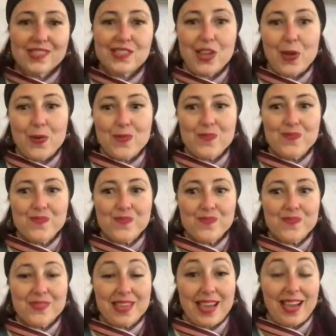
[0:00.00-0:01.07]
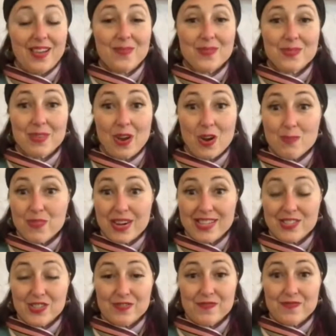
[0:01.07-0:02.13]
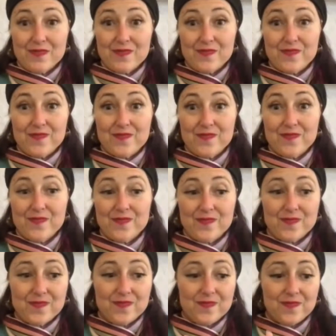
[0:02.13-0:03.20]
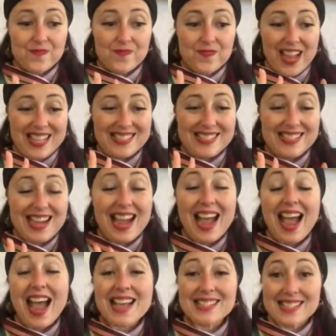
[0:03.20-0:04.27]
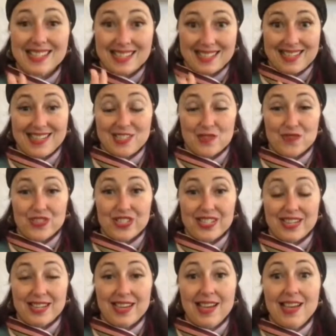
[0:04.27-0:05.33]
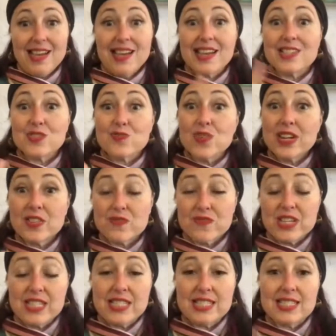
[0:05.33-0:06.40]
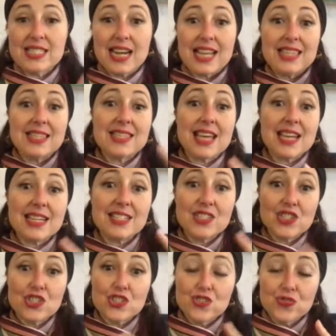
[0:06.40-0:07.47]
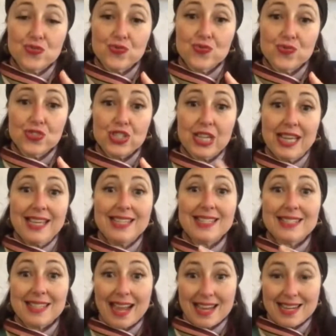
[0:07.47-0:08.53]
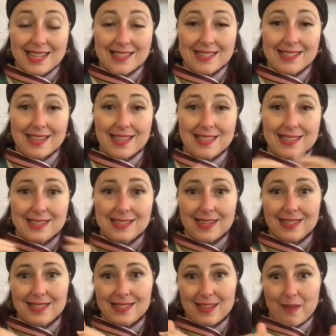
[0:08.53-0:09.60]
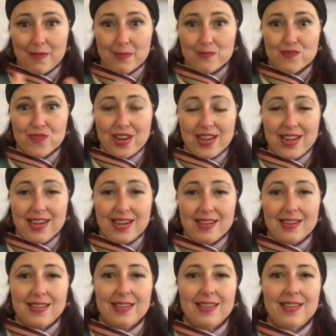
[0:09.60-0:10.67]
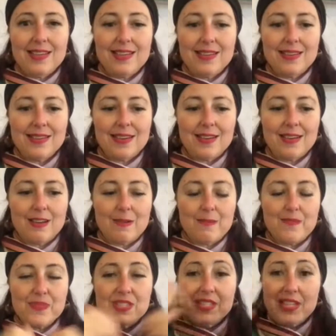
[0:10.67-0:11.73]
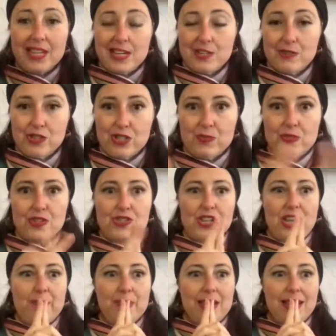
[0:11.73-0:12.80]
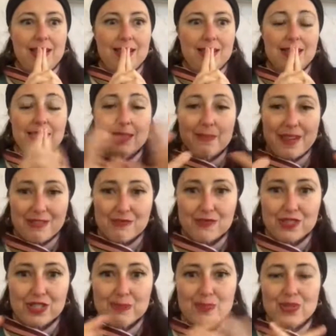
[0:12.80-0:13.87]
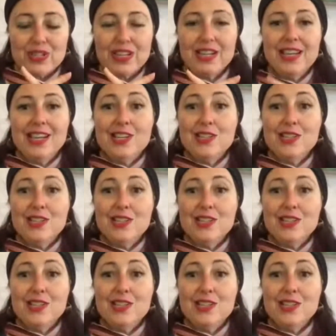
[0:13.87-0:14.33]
so, yeah, our brains are fantastically interesting. And it's one of the reasons that I like to use science and the studies of the brain in um, the Take No Shit workshop and in the Boundaries book